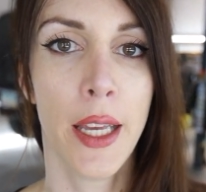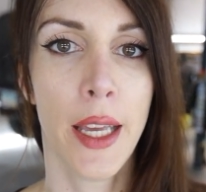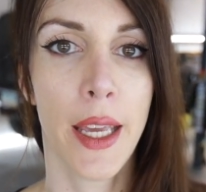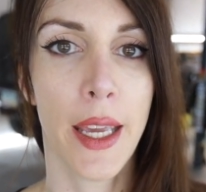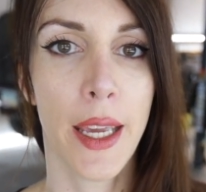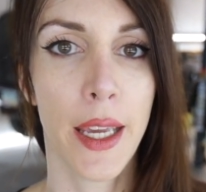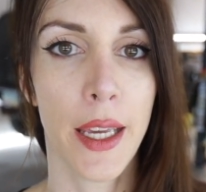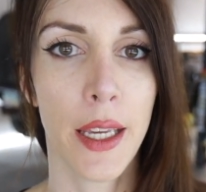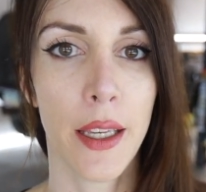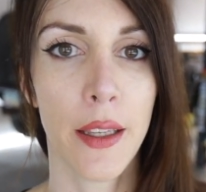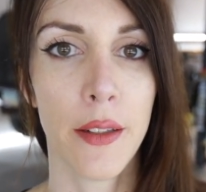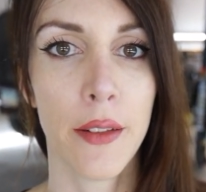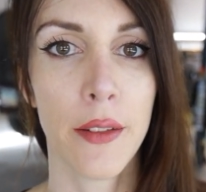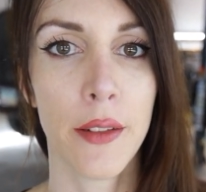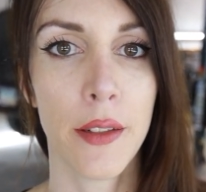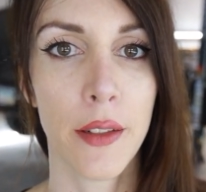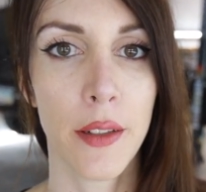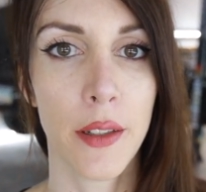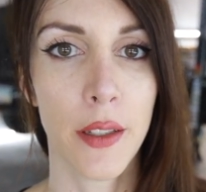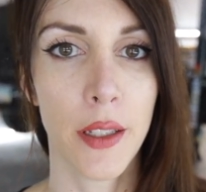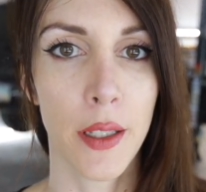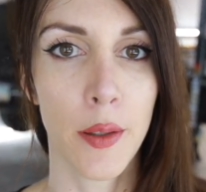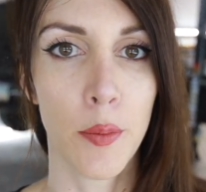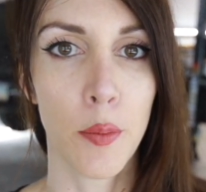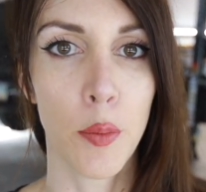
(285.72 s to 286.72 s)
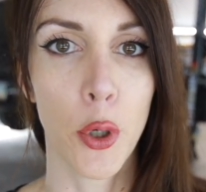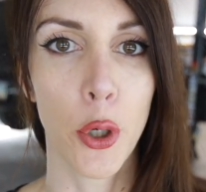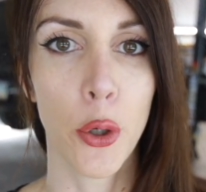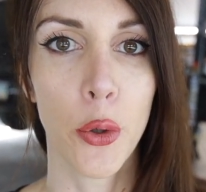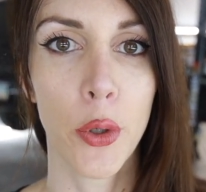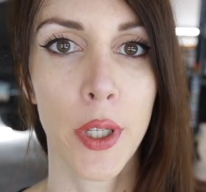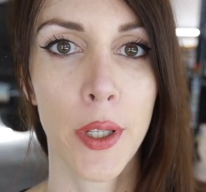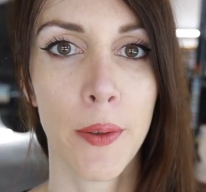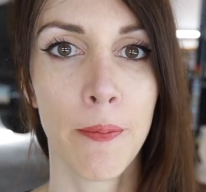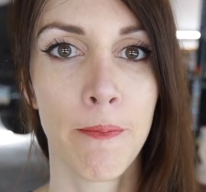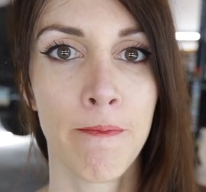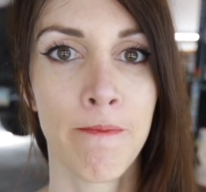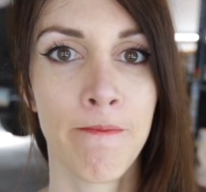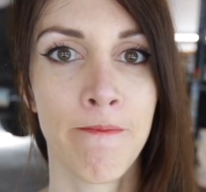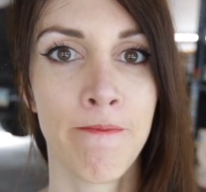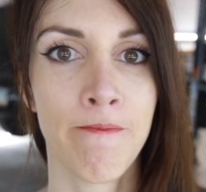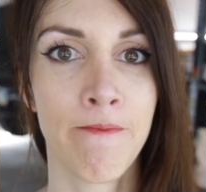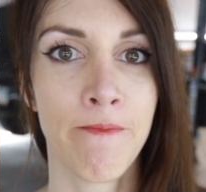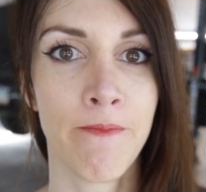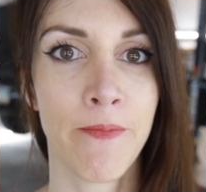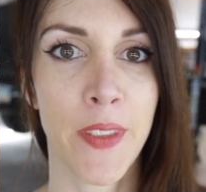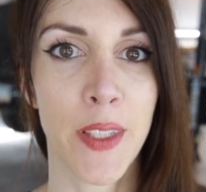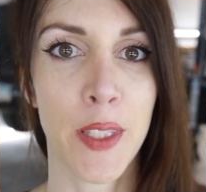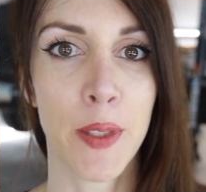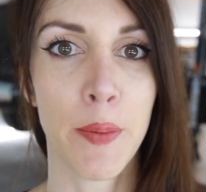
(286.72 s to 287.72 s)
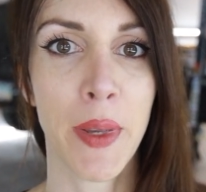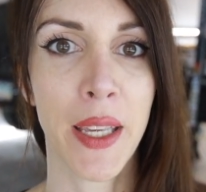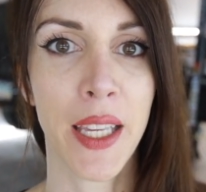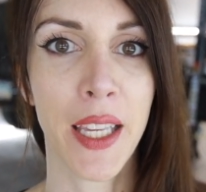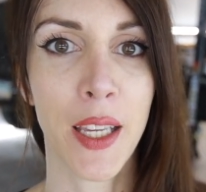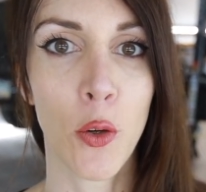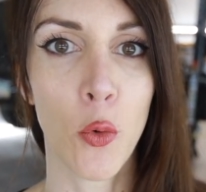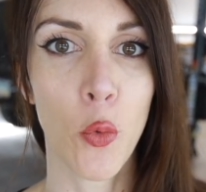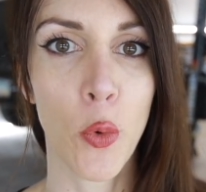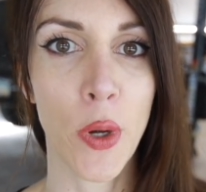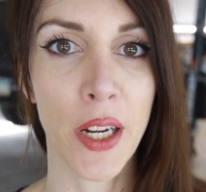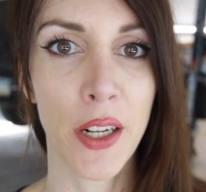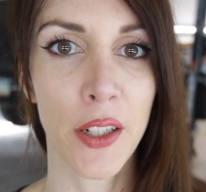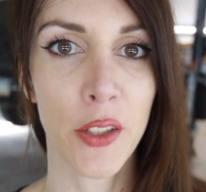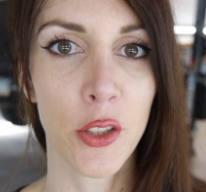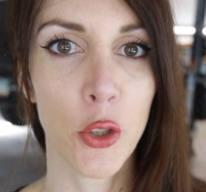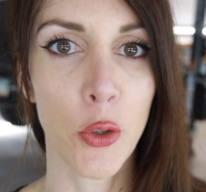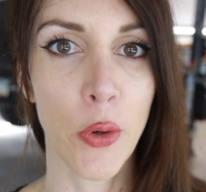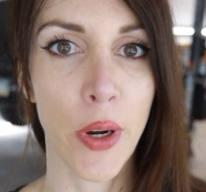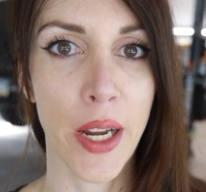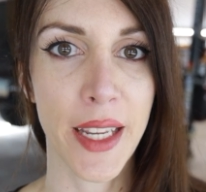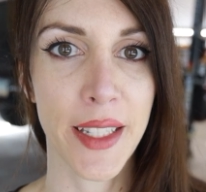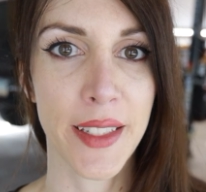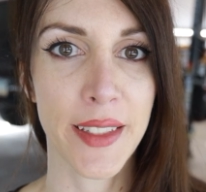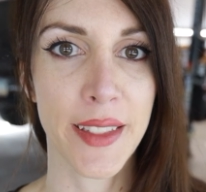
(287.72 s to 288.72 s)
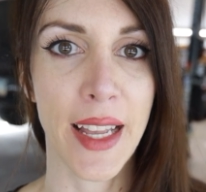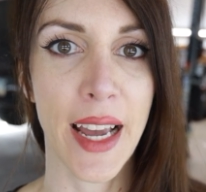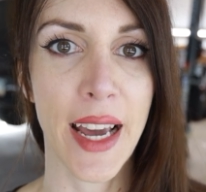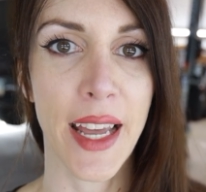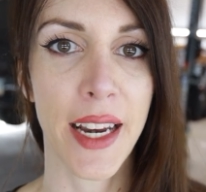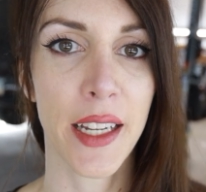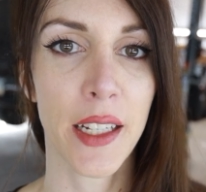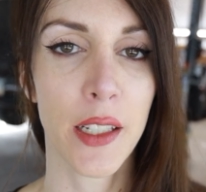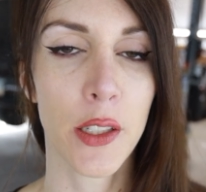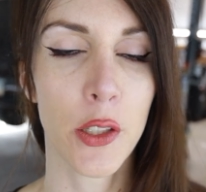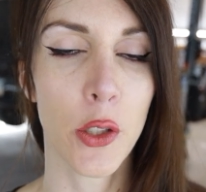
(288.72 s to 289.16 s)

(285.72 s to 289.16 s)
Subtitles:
and it broke. It's making weird gray static.